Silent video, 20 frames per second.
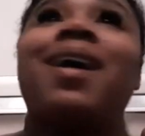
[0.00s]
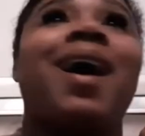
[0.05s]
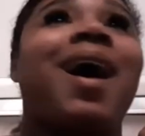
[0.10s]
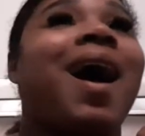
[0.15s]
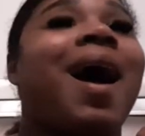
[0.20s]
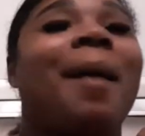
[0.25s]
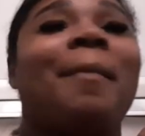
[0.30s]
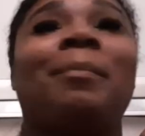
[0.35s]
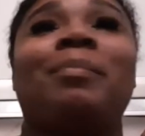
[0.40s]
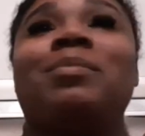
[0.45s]

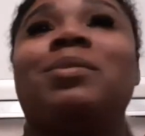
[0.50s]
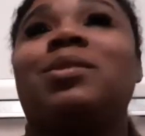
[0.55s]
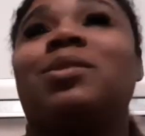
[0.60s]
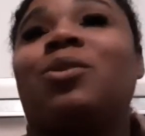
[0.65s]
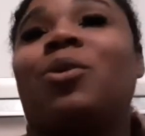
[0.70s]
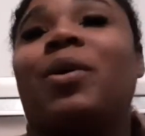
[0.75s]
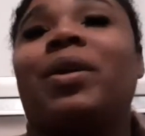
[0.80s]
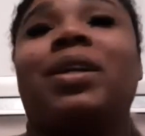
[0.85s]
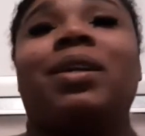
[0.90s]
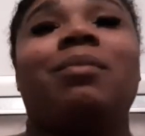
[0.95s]
I'm
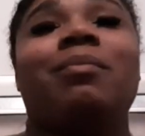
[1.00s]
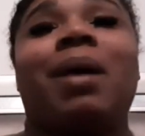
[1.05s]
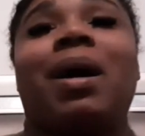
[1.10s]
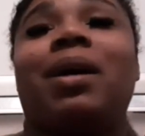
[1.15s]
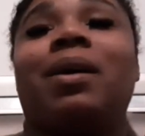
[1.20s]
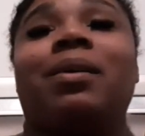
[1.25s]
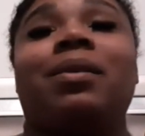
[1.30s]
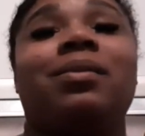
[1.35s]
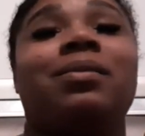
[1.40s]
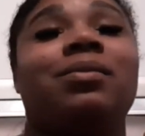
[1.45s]
starting
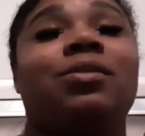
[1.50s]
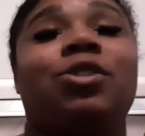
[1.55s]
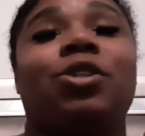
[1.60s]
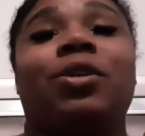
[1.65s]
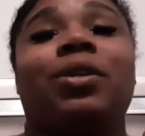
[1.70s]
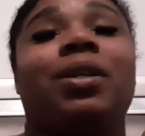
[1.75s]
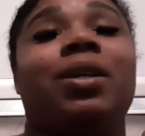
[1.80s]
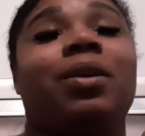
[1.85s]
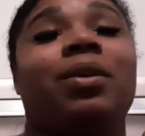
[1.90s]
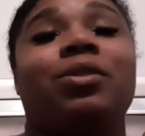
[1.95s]
my
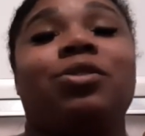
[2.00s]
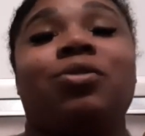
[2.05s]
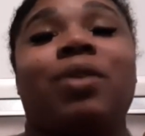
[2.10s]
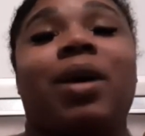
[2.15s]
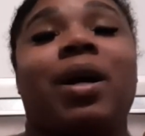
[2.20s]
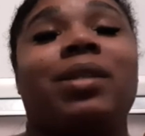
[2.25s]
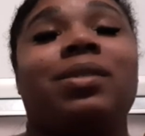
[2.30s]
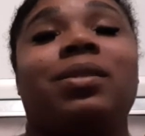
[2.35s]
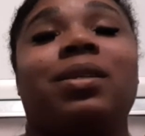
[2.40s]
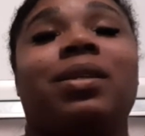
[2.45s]
journey on
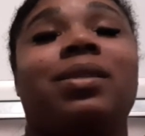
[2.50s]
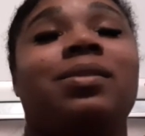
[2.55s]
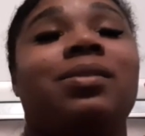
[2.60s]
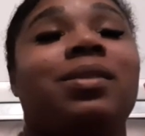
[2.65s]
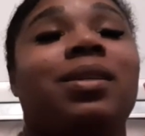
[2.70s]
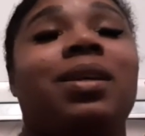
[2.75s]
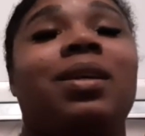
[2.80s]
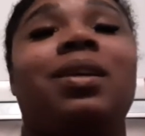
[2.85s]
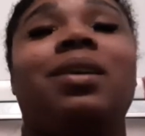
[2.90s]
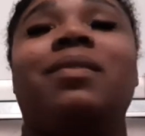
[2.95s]
trying to
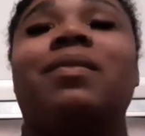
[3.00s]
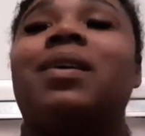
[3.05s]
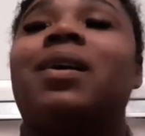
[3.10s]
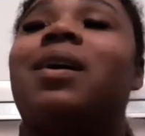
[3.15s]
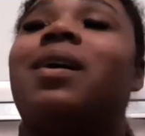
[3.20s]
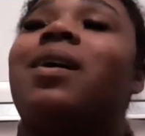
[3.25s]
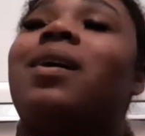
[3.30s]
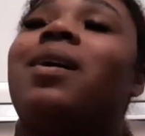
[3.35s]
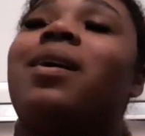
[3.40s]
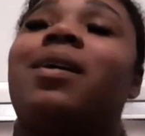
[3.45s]
conceive.
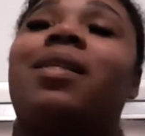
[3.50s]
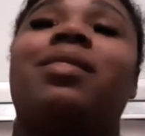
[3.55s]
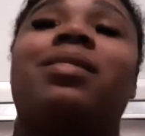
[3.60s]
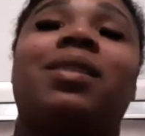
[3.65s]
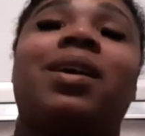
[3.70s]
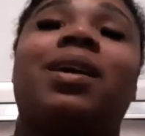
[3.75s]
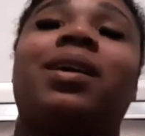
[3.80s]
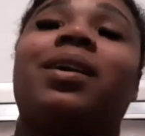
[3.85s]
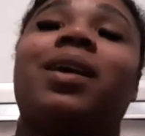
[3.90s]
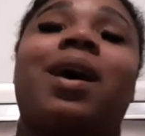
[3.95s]

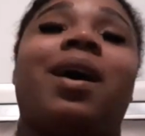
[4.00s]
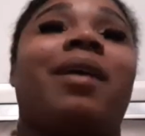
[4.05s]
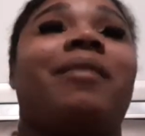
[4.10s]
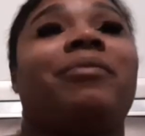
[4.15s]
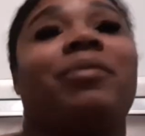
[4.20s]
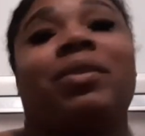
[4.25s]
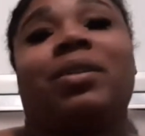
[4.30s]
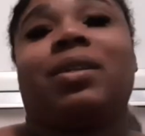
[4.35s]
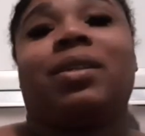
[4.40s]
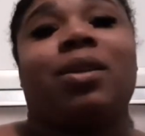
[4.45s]
Thank God
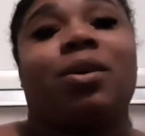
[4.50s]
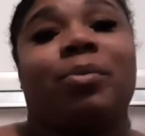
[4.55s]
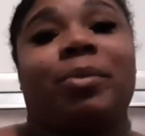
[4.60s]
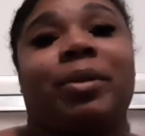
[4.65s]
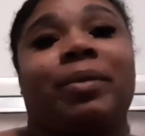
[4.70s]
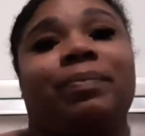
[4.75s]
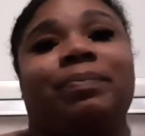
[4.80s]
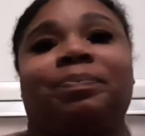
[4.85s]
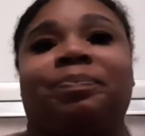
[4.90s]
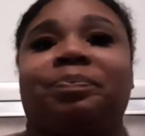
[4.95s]
for the
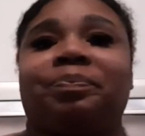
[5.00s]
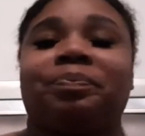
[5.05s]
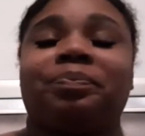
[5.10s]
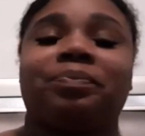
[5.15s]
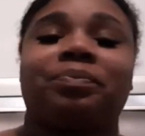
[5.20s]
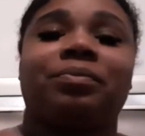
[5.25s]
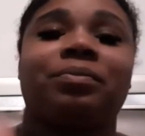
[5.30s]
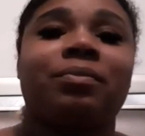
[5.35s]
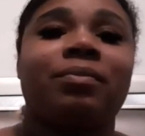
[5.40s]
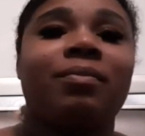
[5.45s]
Clomid.
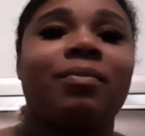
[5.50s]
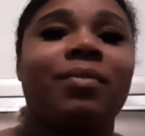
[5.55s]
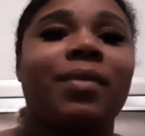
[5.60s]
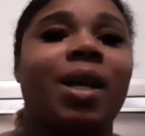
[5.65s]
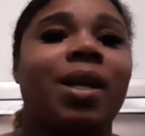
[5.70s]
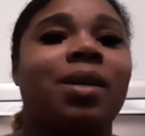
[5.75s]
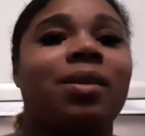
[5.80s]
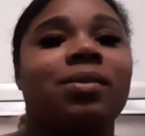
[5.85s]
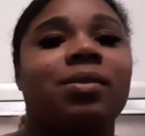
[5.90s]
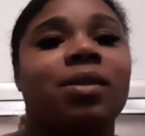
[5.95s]

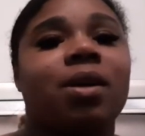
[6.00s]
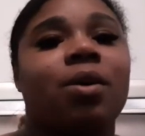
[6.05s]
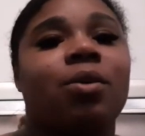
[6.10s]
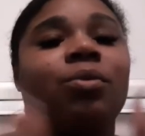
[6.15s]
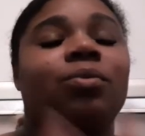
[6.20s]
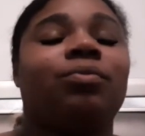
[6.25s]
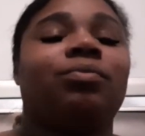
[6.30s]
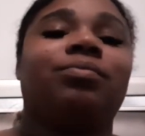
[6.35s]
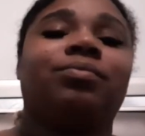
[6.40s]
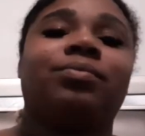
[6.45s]
So,
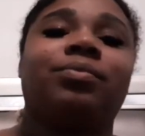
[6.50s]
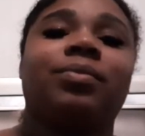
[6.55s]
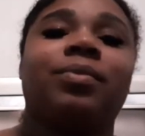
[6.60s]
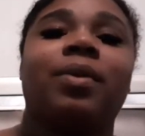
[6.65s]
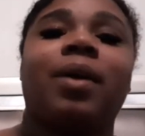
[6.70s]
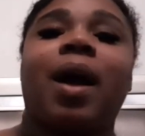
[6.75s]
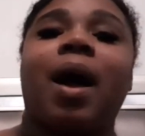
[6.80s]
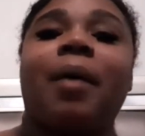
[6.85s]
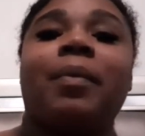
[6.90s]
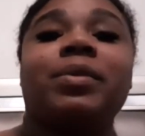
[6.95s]

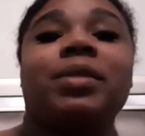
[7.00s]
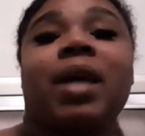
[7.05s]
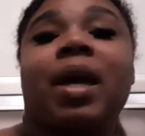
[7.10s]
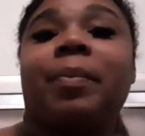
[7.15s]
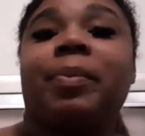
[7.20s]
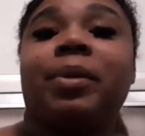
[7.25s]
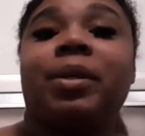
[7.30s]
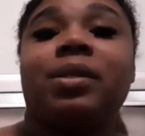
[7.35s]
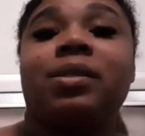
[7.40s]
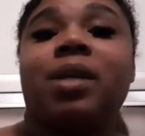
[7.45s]
I was
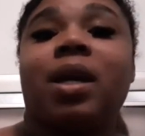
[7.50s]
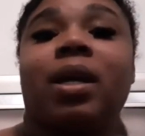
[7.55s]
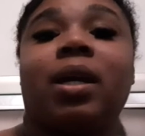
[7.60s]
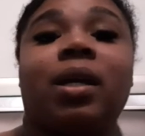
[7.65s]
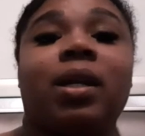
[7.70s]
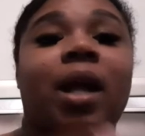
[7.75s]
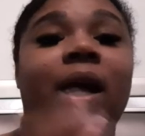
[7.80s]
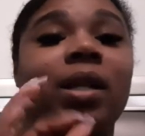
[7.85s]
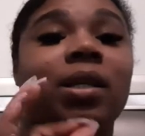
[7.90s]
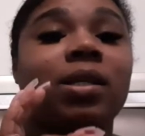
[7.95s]
happy to take
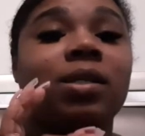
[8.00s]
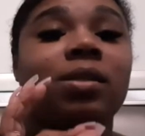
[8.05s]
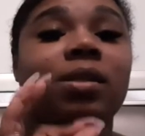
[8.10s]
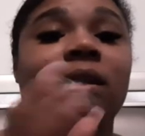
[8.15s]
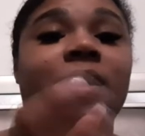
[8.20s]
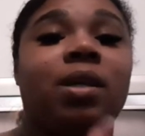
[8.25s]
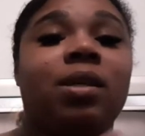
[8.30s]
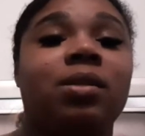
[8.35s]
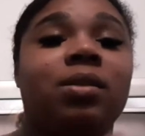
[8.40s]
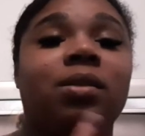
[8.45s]
it. I just
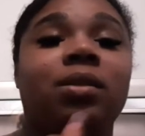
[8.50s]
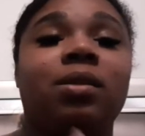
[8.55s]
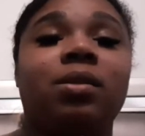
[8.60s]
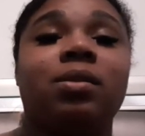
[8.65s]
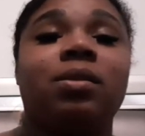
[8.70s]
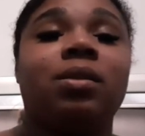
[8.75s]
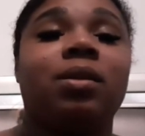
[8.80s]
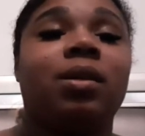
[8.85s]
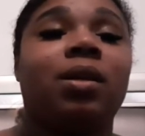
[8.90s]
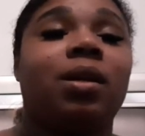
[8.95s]
easily
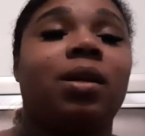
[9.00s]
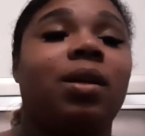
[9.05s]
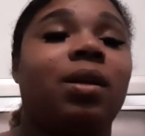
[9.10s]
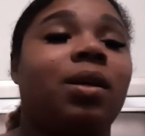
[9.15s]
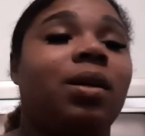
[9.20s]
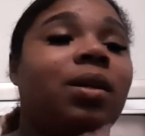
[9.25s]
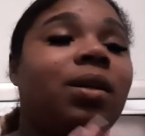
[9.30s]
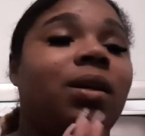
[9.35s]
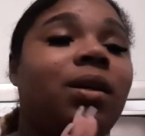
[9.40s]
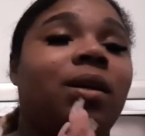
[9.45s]
took
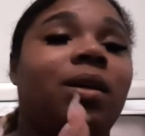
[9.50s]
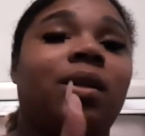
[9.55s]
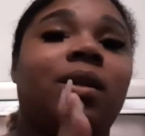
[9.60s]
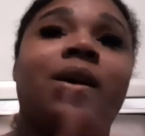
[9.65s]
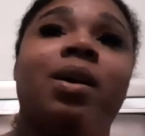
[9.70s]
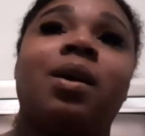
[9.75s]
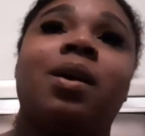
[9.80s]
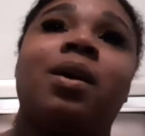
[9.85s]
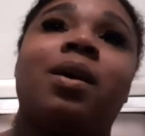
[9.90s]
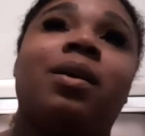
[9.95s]
it and
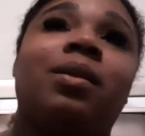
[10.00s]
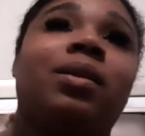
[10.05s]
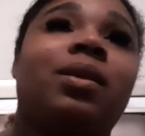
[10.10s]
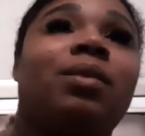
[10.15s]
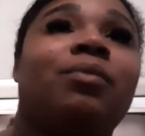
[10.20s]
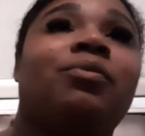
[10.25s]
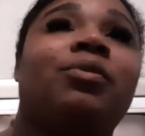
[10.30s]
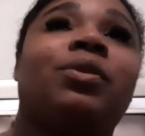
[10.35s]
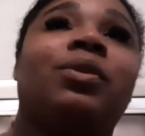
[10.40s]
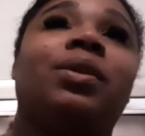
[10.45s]

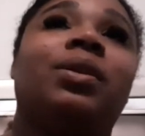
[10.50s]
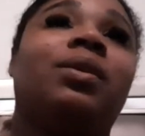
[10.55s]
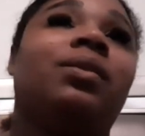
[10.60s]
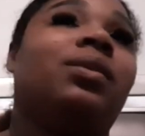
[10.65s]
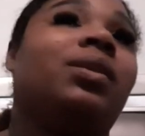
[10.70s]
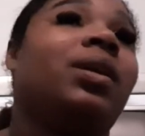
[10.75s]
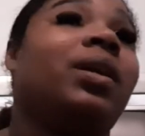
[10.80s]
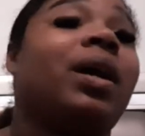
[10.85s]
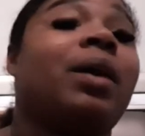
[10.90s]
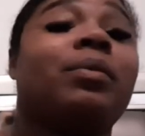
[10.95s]
didn't feel
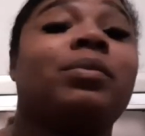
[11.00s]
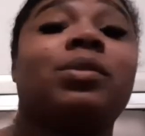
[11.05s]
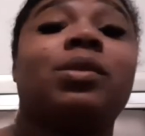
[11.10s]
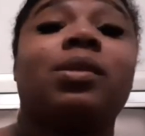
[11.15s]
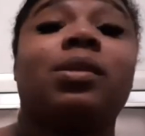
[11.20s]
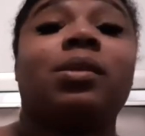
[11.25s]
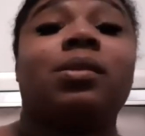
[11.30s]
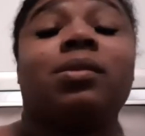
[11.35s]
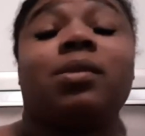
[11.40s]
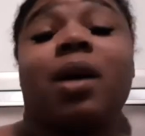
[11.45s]
anything. I was
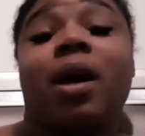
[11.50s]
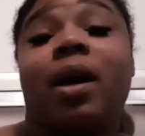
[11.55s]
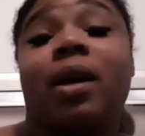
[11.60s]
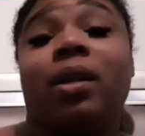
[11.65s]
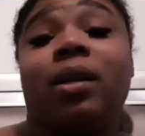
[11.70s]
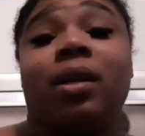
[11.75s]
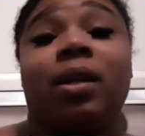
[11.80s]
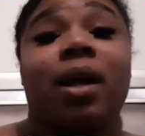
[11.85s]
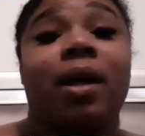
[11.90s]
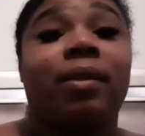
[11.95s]
just
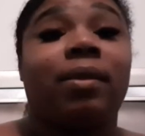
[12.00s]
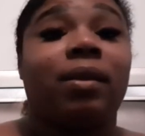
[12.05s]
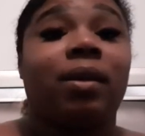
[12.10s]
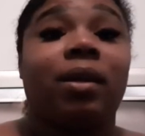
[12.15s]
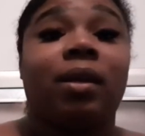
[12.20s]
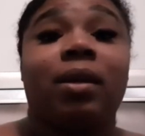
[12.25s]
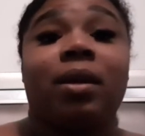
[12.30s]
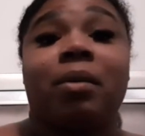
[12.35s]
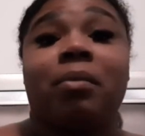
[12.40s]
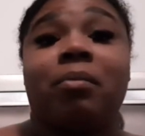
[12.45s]
excited. I
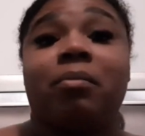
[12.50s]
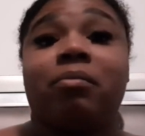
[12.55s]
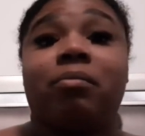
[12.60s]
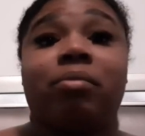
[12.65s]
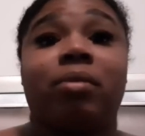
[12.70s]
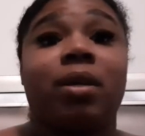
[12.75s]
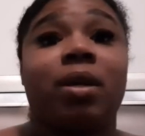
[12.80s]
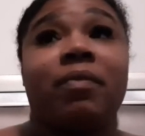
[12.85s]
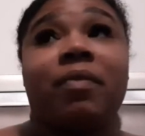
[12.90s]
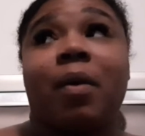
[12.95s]
think
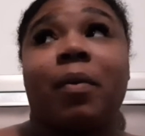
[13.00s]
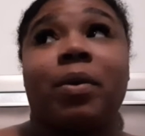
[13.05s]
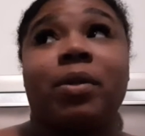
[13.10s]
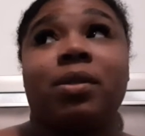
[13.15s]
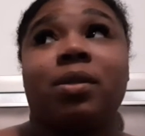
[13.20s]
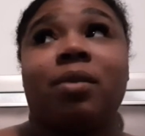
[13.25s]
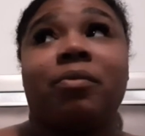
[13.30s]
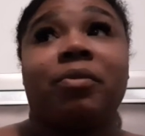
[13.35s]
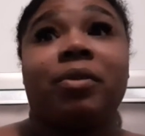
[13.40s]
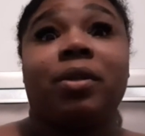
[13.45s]
if I
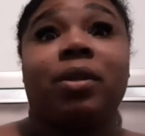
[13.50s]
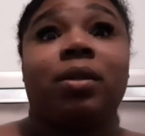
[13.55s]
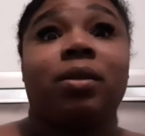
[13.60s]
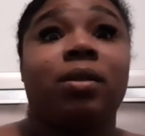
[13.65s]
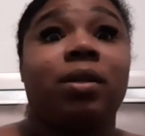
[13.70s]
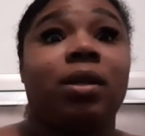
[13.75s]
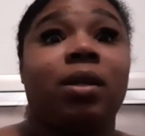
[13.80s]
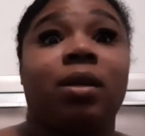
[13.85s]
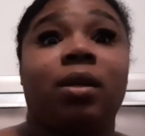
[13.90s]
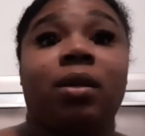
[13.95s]
wasn't gonna feel
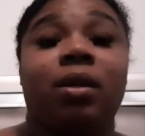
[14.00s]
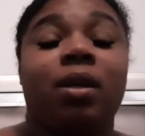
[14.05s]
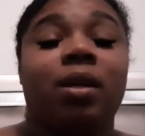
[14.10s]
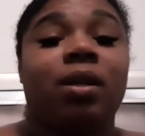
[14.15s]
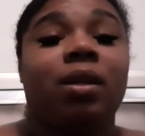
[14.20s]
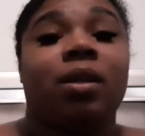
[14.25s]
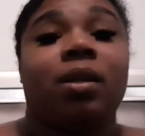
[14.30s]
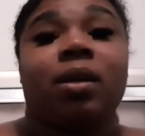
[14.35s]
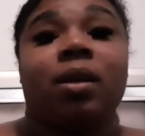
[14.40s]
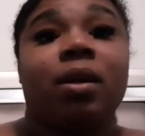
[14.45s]
anything, it
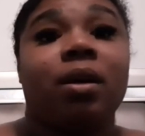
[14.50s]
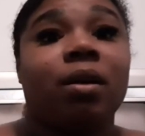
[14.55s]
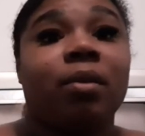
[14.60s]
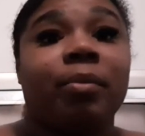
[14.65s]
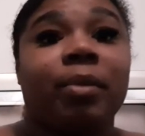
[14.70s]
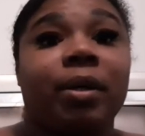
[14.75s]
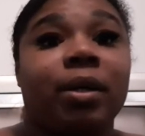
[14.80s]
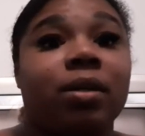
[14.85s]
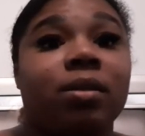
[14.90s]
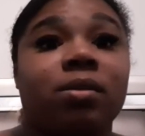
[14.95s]
didn't come
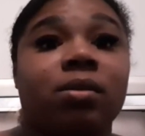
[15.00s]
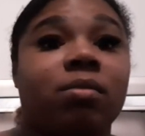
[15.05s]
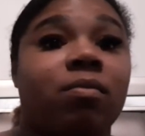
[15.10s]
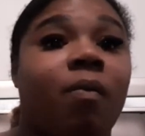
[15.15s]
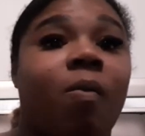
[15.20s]
because